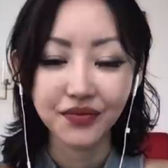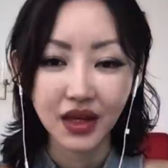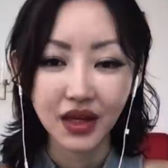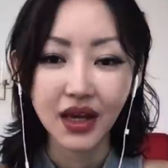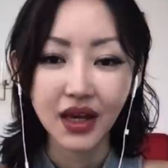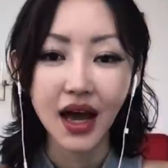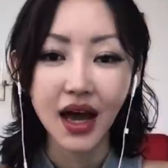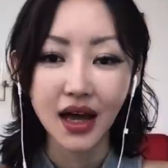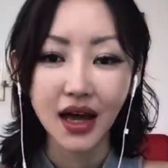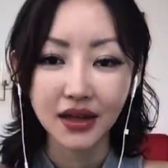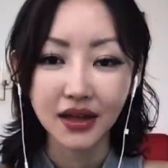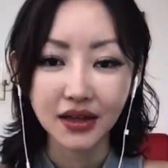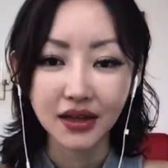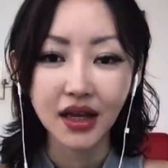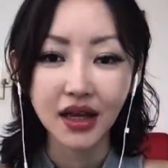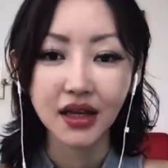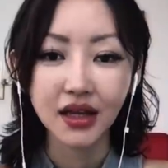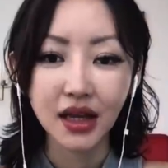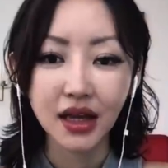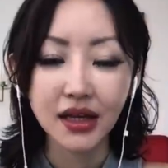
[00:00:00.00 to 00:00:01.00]
Yeah,
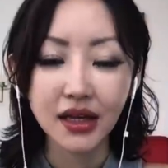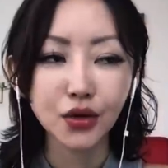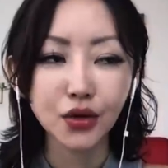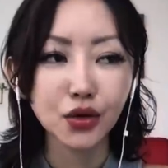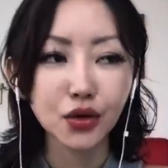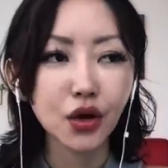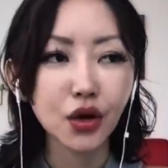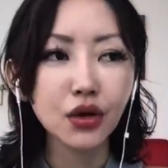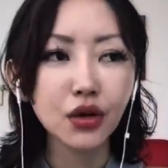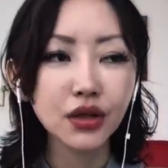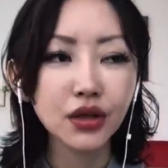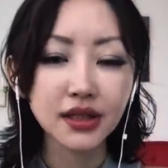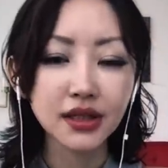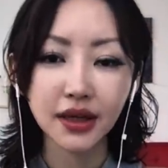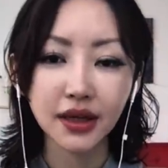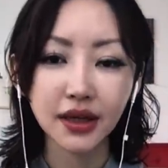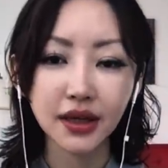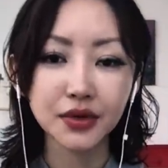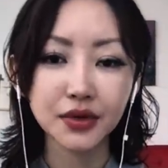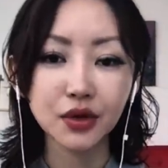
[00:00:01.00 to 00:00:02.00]
they they told, oh, this is
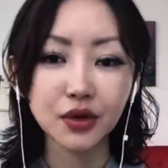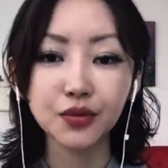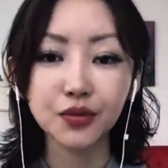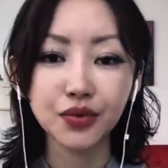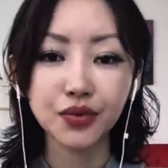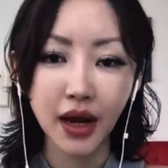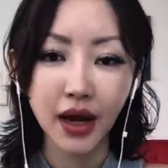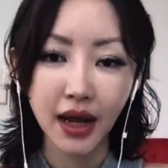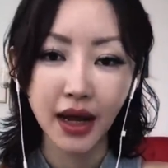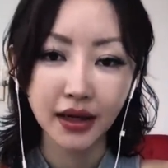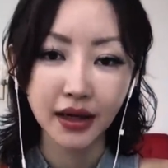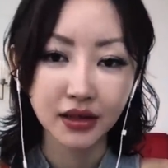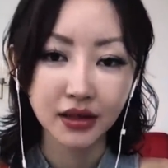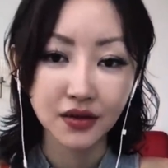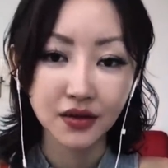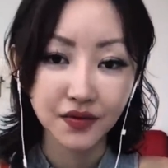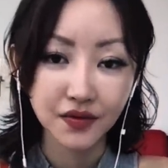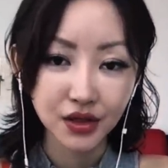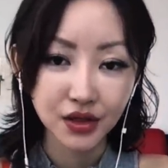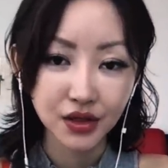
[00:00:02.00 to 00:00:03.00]
gonna be some prank
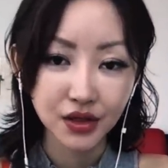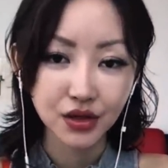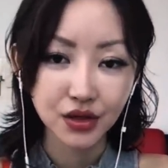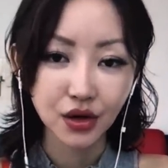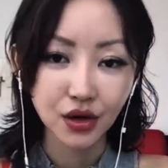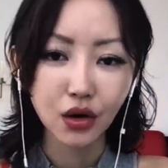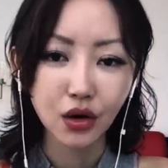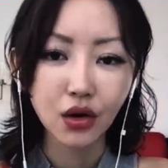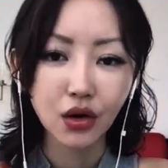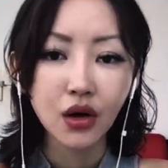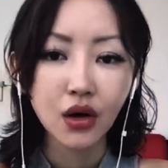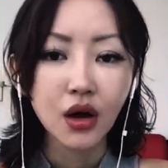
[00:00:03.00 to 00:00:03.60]
TV show.